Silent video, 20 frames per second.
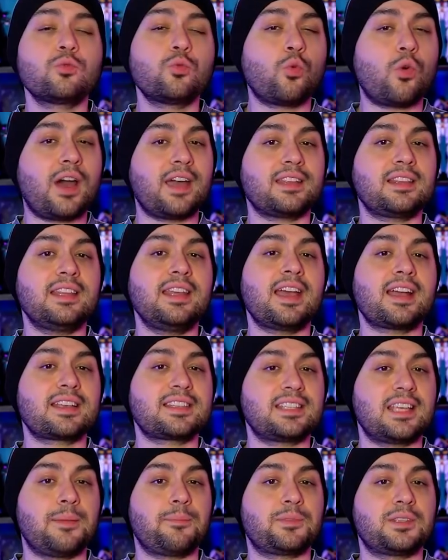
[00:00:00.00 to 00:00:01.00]
widely
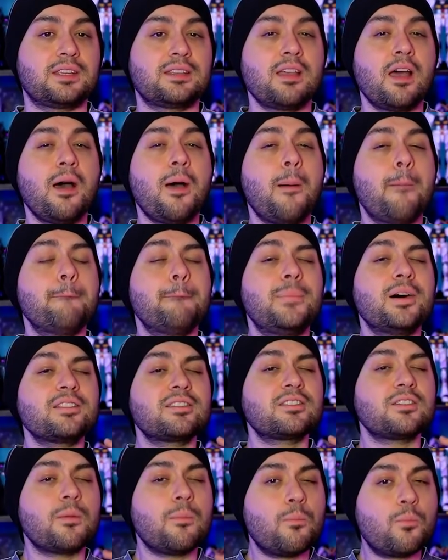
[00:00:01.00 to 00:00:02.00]
accepted,
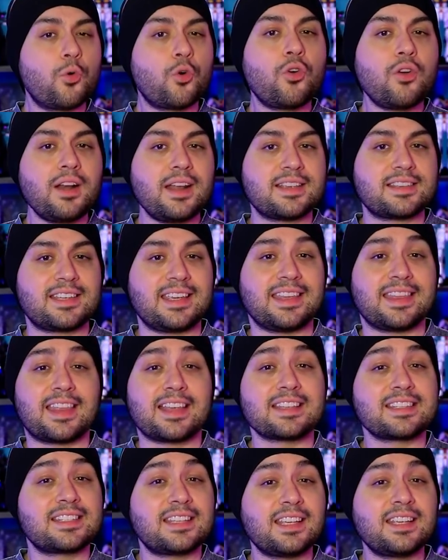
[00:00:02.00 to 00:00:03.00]
but more or less in the
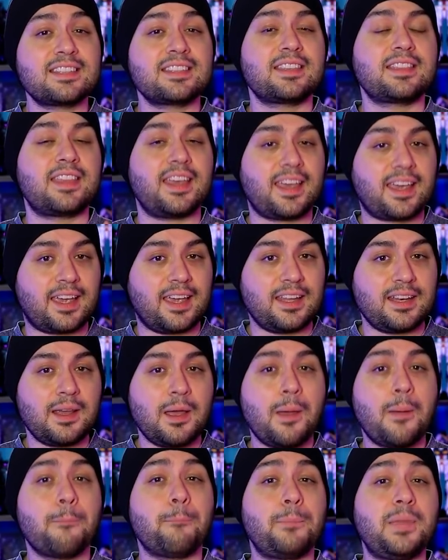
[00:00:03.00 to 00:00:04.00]
6th decade,
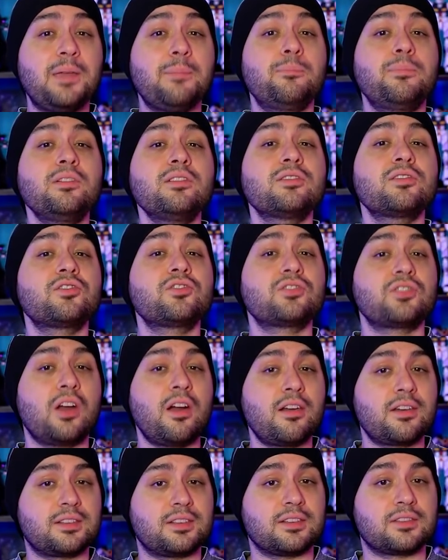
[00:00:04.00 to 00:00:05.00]
people
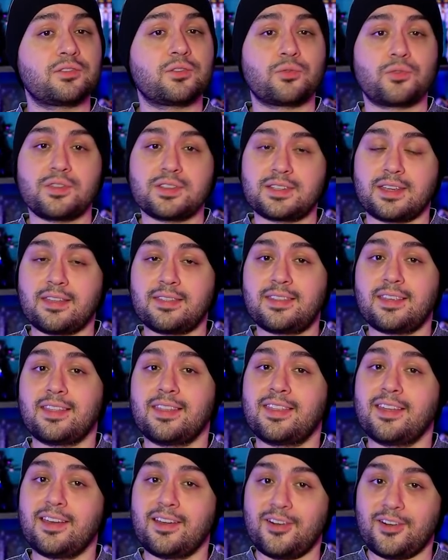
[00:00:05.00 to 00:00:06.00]
started to resent
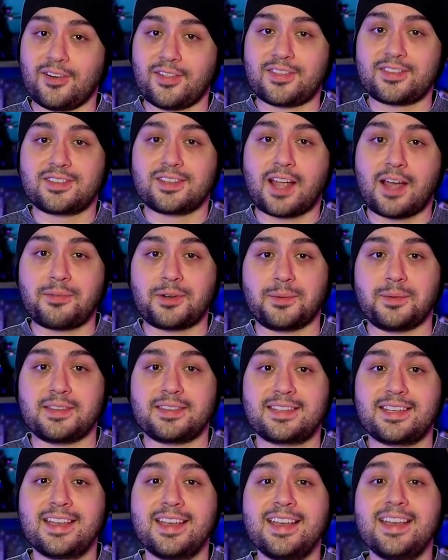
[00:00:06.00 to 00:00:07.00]
the Earth's
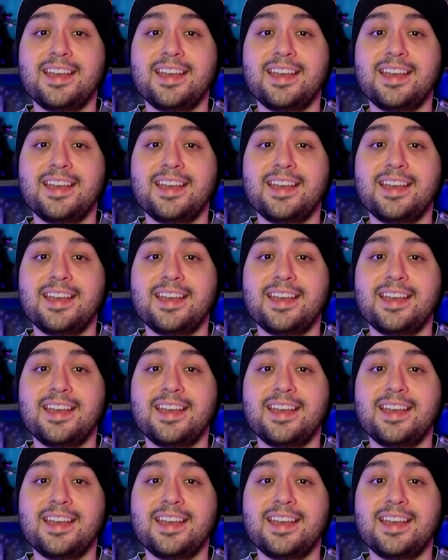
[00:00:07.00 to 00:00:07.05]
government.